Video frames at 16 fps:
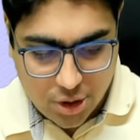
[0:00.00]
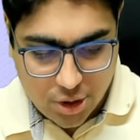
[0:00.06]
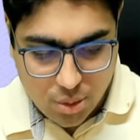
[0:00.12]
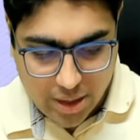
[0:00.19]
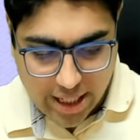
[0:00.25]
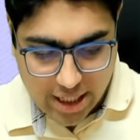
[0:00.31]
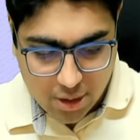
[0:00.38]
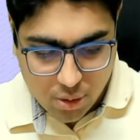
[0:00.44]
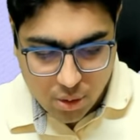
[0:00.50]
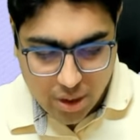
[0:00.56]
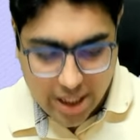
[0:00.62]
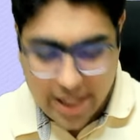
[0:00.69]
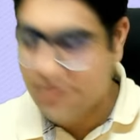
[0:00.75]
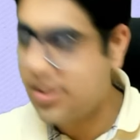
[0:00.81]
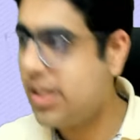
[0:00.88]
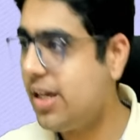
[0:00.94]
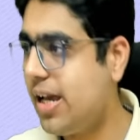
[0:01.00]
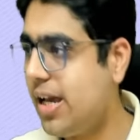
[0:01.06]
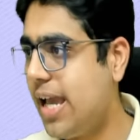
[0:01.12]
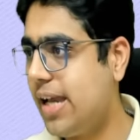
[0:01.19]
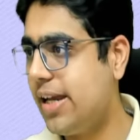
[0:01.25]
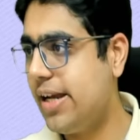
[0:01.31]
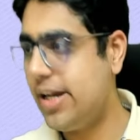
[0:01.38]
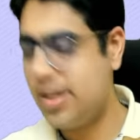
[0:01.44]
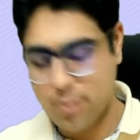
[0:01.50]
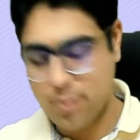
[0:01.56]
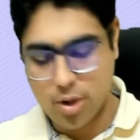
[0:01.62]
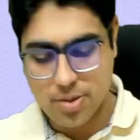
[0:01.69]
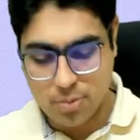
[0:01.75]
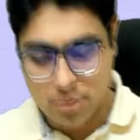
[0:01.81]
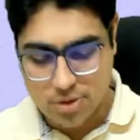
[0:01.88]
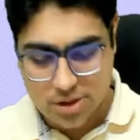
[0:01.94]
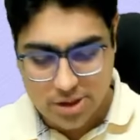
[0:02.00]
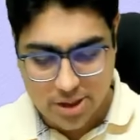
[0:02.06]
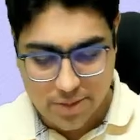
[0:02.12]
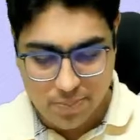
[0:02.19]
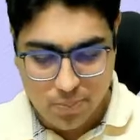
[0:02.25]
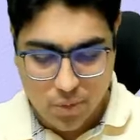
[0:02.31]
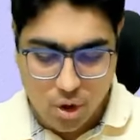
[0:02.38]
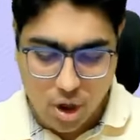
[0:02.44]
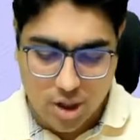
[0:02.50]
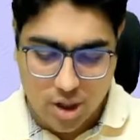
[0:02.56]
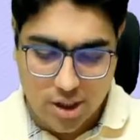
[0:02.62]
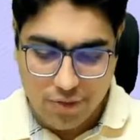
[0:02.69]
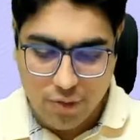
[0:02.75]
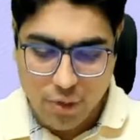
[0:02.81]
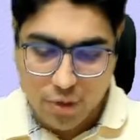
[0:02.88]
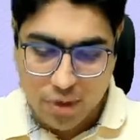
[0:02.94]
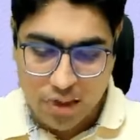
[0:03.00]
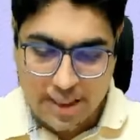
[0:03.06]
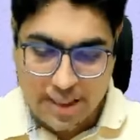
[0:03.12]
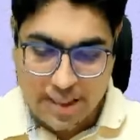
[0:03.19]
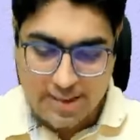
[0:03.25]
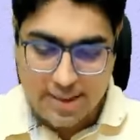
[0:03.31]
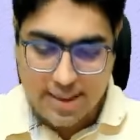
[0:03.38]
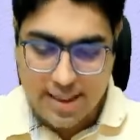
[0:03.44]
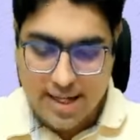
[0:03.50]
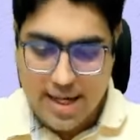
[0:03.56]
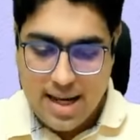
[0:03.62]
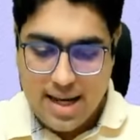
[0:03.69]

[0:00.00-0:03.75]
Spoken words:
You can go ahead with the agreed upon procedure. Got the flow? Yes, sir.